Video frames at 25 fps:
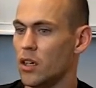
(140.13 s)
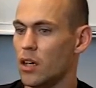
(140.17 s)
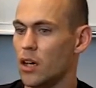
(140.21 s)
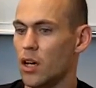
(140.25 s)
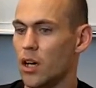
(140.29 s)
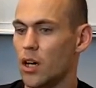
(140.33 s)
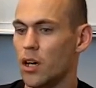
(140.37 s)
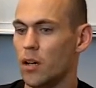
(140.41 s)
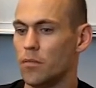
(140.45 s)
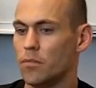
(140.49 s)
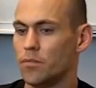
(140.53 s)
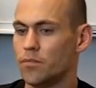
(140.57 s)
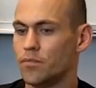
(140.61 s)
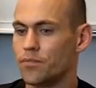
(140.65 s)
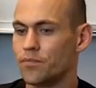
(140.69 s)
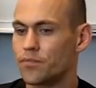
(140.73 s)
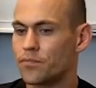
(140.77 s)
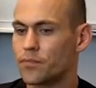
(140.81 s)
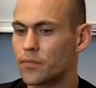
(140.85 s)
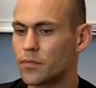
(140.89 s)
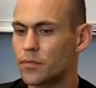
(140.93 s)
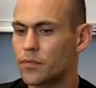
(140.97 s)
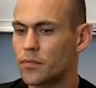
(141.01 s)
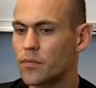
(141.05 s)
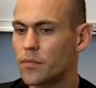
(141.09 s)

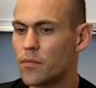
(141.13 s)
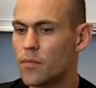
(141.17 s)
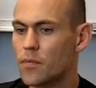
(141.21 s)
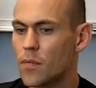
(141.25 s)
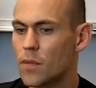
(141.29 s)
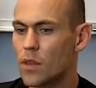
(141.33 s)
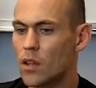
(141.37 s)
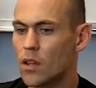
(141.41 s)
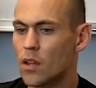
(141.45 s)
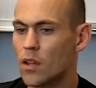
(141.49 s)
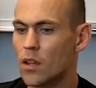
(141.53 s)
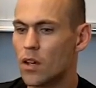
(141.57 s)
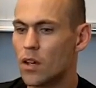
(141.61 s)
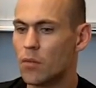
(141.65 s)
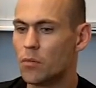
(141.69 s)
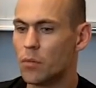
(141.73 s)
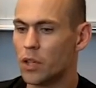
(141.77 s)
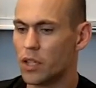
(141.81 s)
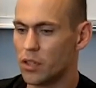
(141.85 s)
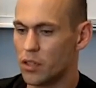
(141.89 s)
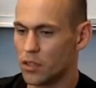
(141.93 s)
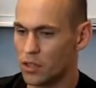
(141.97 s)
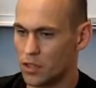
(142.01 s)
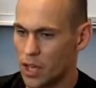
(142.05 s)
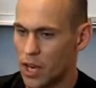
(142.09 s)

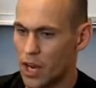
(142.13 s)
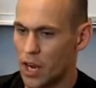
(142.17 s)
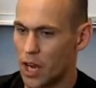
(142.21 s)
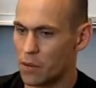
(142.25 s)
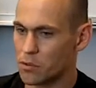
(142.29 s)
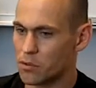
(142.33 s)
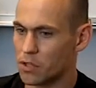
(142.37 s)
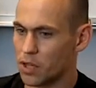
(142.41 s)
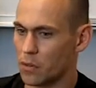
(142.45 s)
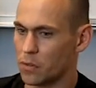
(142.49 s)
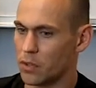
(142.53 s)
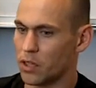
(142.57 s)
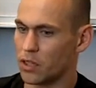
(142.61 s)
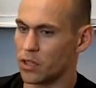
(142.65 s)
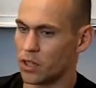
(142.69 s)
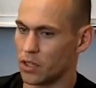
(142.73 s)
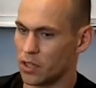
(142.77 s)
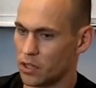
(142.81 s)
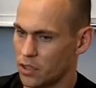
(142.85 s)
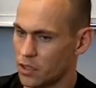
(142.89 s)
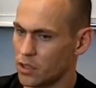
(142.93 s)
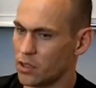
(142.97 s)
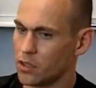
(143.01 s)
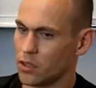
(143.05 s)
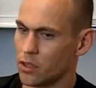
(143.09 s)
But yeah, I mean,
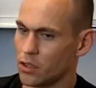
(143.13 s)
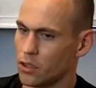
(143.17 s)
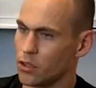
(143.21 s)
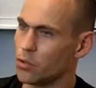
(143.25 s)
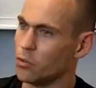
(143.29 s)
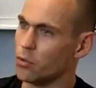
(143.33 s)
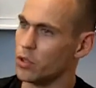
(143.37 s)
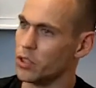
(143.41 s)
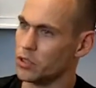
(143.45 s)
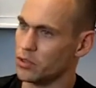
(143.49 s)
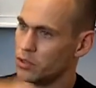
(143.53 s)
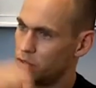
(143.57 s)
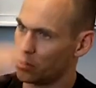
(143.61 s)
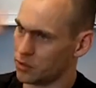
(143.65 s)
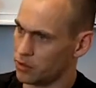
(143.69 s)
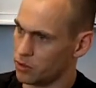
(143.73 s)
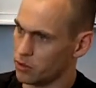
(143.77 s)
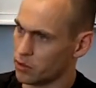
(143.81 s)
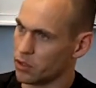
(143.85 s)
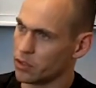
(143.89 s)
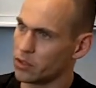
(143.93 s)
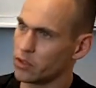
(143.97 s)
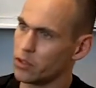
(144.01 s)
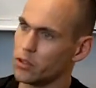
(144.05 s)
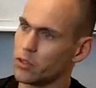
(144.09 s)
like, you
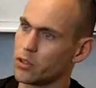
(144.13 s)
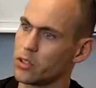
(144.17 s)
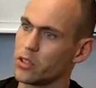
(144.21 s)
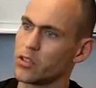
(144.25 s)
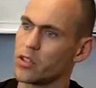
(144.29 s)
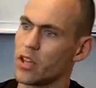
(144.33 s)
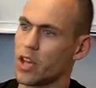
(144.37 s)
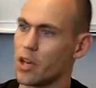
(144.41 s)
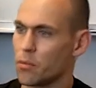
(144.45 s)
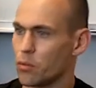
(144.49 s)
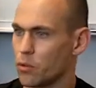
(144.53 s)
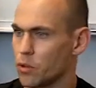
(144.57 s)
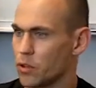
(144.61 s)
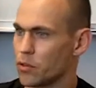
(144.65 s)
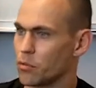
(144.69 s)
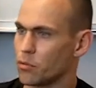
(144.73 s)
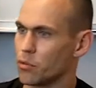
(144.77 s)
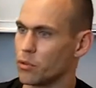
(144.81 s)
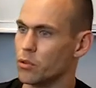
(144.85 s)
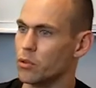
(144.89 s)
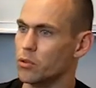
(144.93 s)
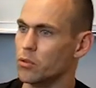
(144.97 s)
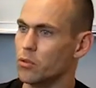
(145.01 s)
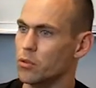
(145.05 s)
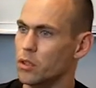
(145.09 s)
could taper it
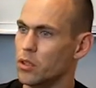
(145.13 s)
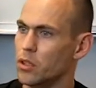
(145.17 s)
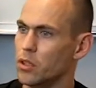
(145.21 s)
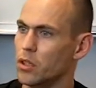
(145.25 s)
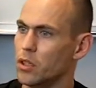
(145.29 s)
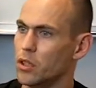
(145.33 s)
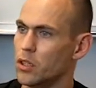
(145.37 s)
through.